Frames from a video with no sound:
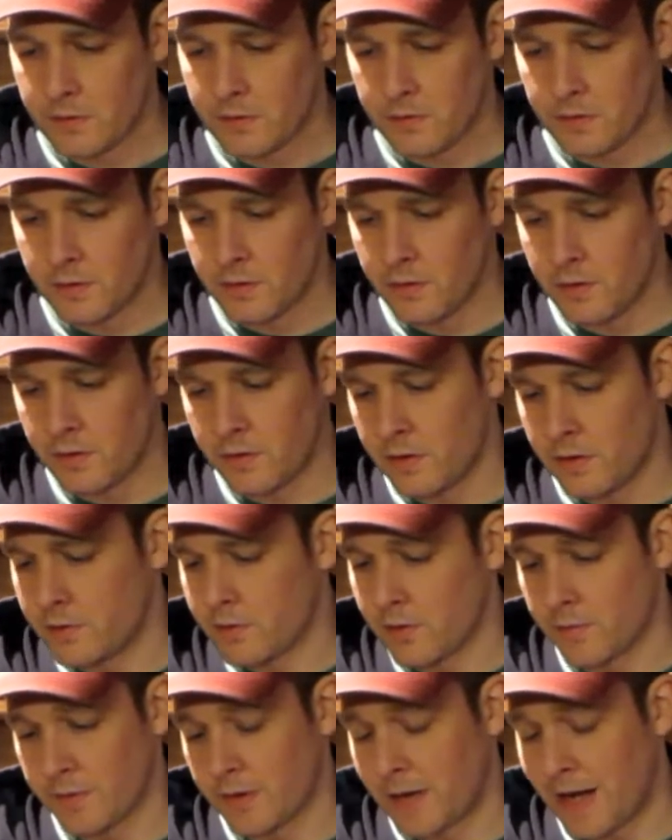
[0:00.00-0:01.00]
it's
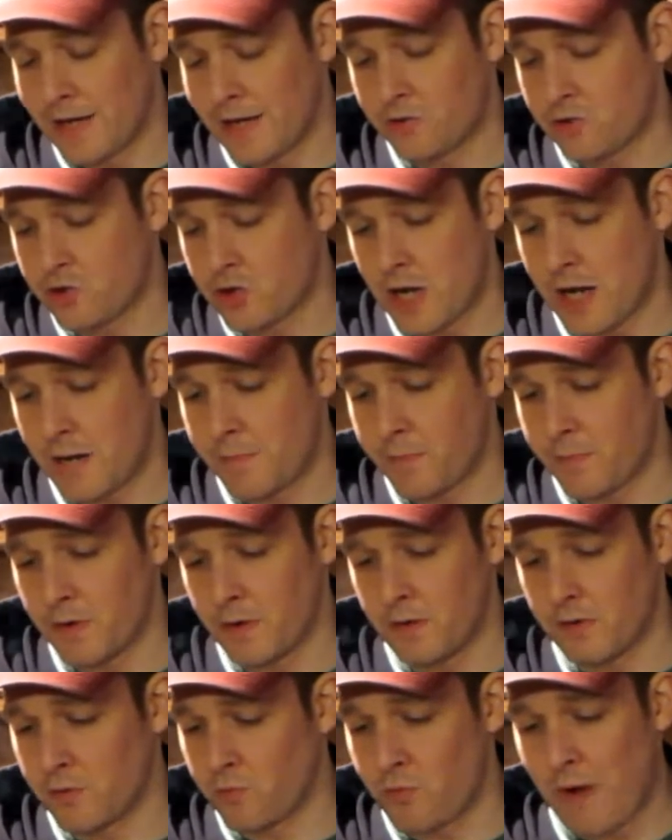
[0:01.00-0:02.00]
of a nice shape.
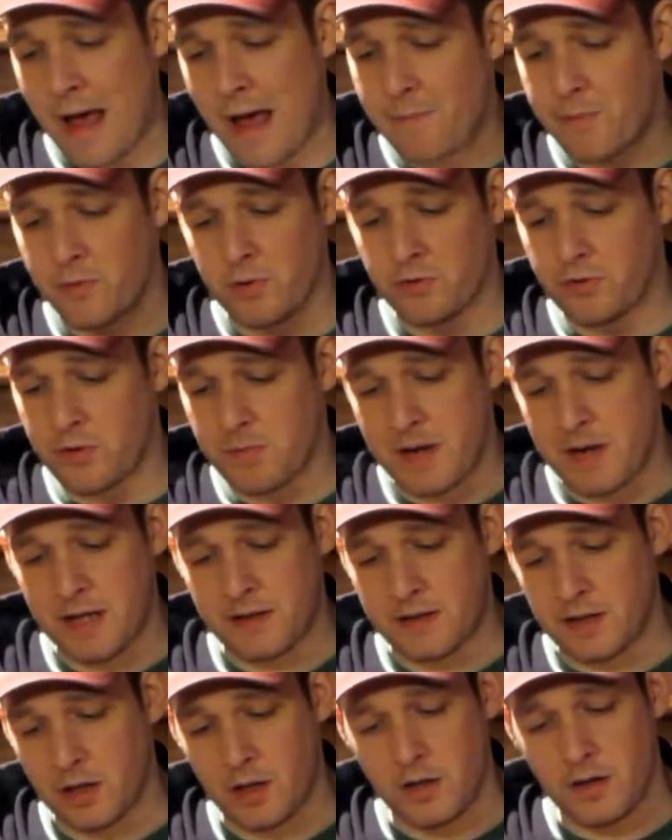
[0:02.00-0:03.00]
The wrapper is the main
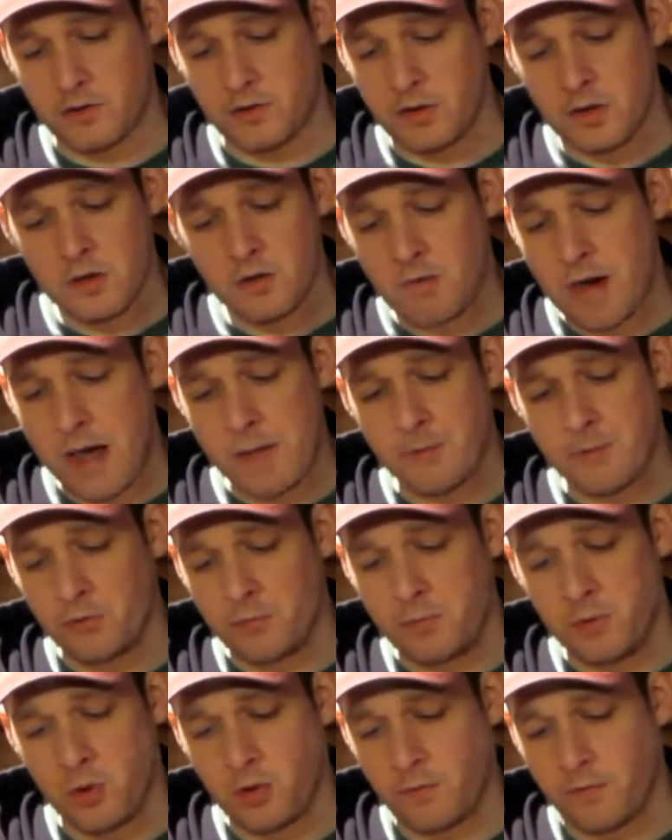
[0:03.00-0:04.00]
thing on this. Wrapper is
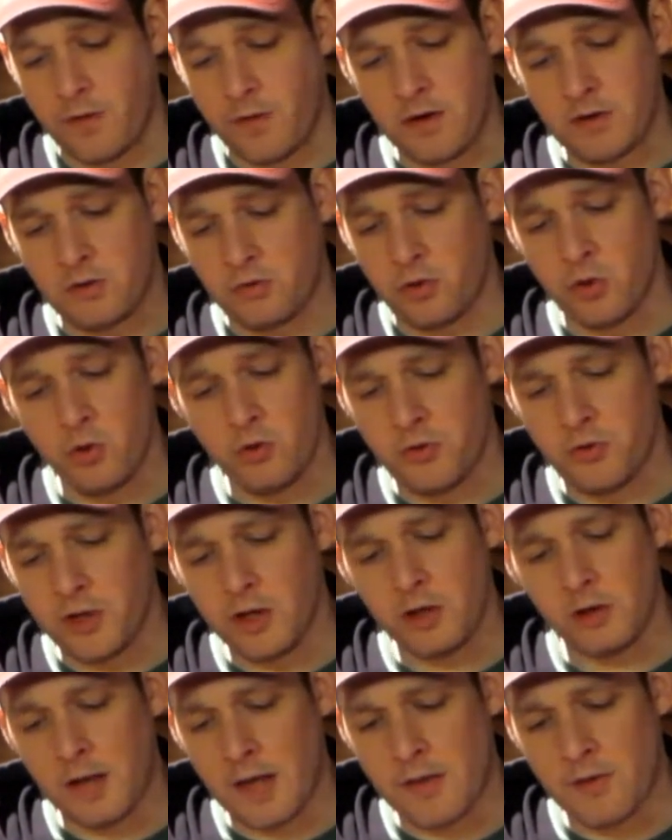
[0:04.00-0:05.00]
beautiful, very toothy,
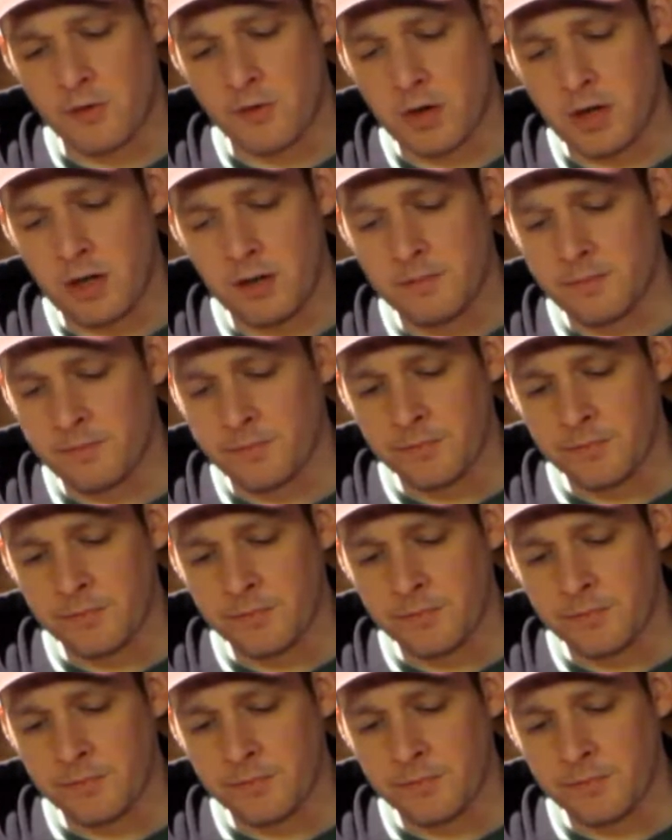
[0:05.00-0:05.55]
leathery.